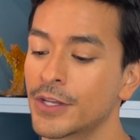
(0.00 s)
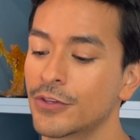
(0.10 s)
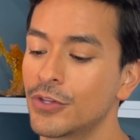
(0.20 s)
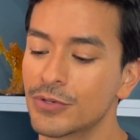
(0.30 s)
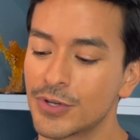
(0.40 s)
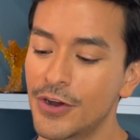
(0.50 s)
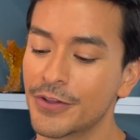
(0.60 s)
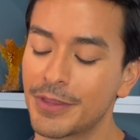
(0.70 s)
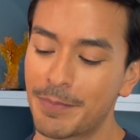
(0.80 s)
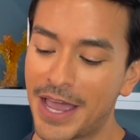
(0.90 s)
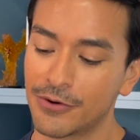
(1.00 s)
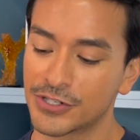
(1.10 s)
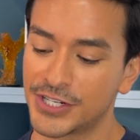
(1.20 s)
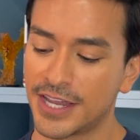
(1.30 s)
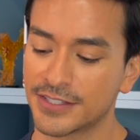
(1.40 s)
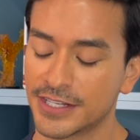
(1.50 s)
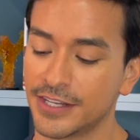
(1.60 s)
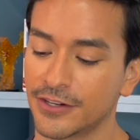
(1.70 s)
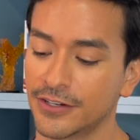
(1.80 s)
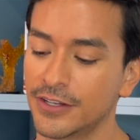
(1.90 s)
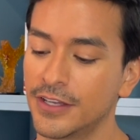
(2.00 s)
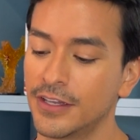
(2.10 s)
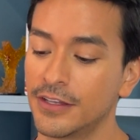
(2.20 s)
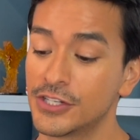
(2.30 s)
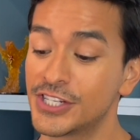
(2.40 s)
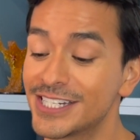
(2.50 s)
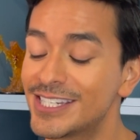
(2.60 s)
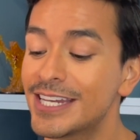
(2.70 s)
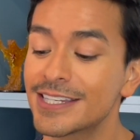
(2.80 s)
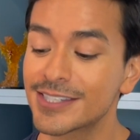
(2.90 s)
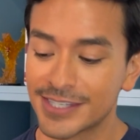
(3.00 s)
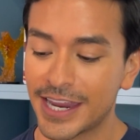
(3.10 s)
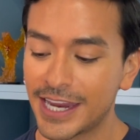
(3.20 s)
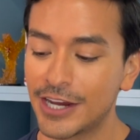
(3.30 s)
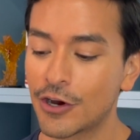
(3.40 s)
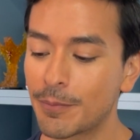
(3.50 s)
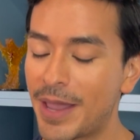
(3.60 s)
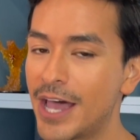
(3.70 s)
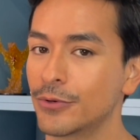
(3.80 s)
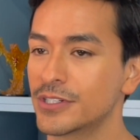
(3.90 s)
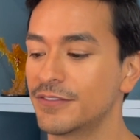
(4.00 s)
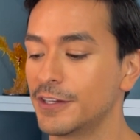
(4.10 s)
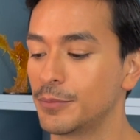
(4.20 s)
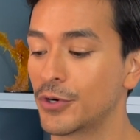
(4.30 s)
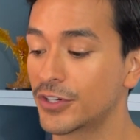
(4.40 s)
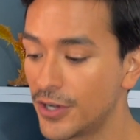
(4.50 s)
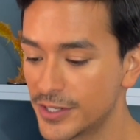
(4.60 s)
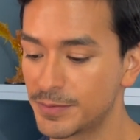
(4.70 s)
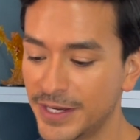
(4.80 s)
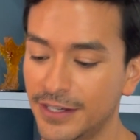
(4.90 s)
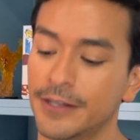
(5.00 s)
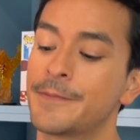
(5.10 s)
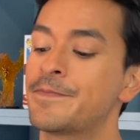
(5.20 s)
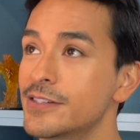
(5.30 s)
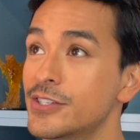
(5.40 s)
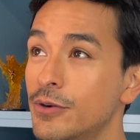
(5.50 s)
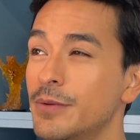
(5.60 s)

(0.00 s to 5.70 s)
Those aren't the powers she has here. She did say her powers feel more cosmic, so